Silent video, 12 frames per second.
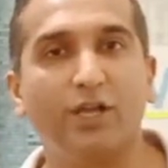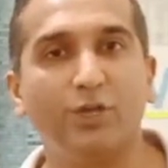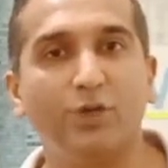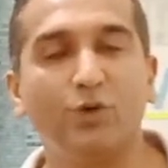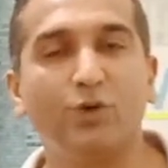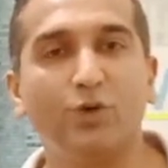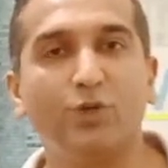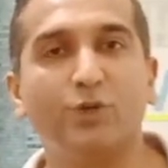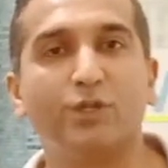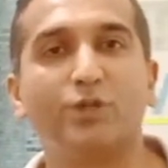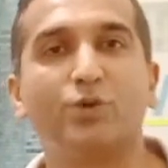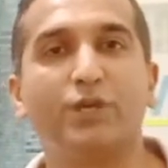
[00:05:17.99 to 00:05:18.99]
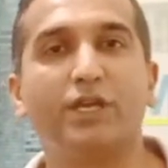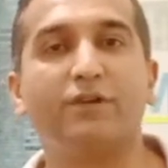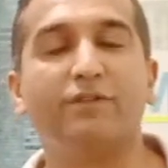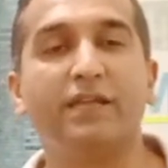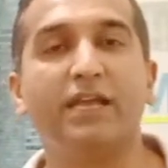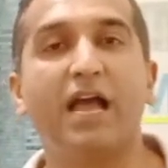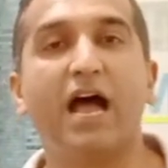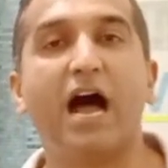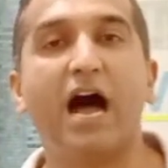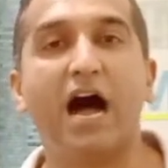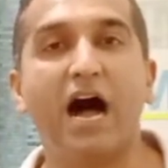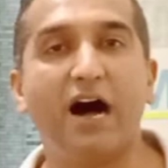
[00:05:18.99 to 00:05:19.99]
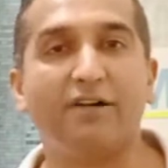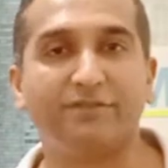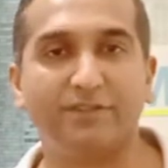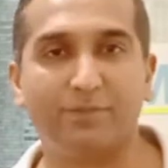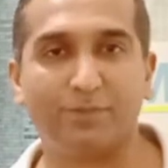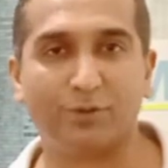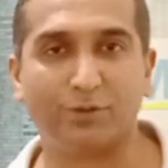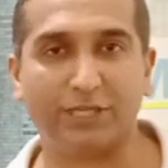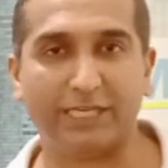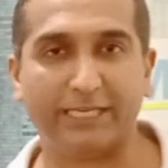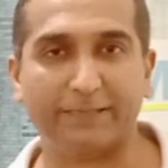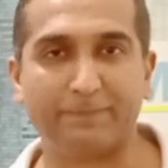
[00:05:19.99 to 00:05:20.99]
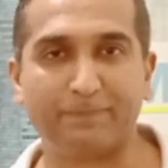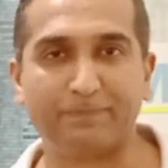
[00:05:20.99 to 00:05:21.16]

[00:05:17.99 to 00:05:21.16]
you know you're throwing away half the protein.